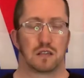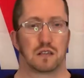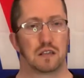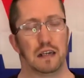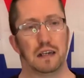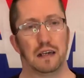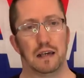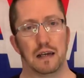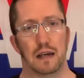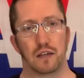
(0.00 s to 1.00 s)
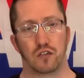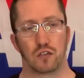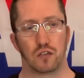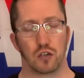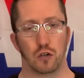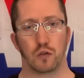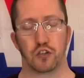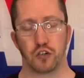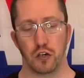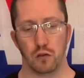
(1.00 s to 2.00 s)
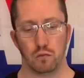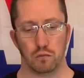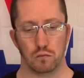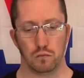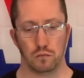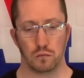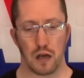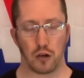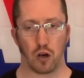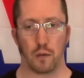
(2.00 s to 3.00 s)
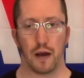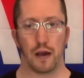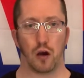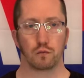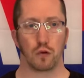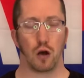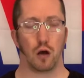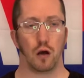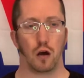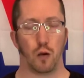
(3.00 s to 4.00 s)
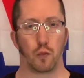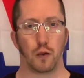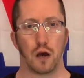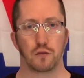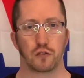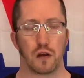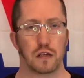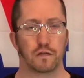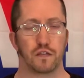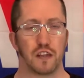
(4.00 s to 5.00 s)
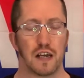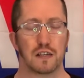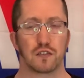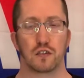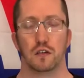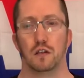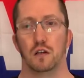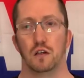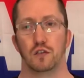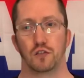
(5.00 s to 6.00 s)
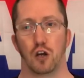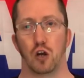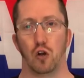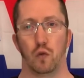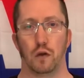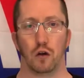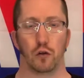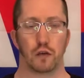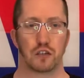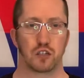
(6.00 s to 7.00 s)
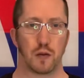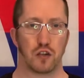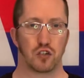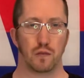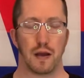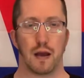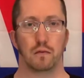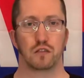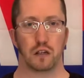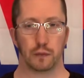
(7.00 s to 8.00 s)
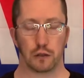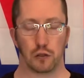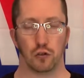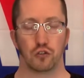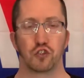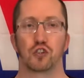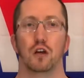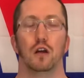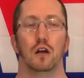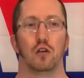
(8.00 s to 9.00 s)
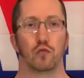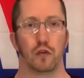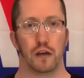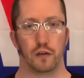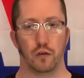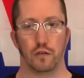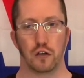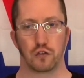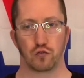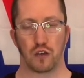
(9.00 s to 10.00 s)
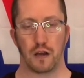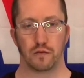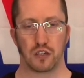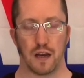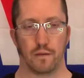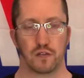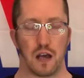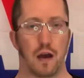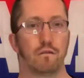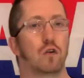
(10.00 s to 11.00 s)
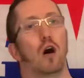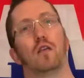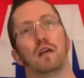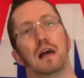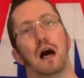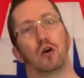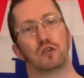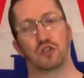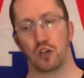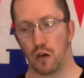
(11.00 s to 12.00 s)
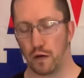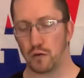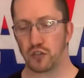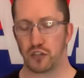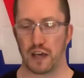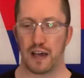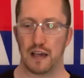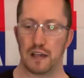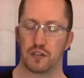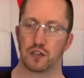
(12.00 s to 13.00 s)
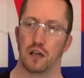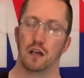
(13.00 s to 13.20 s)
TD2 Astute, I've got my hopper parts arrived for that. So we've got the rear suspension mount, slipper clutch, rear universal drive shafts. I've got the alloy servo stays.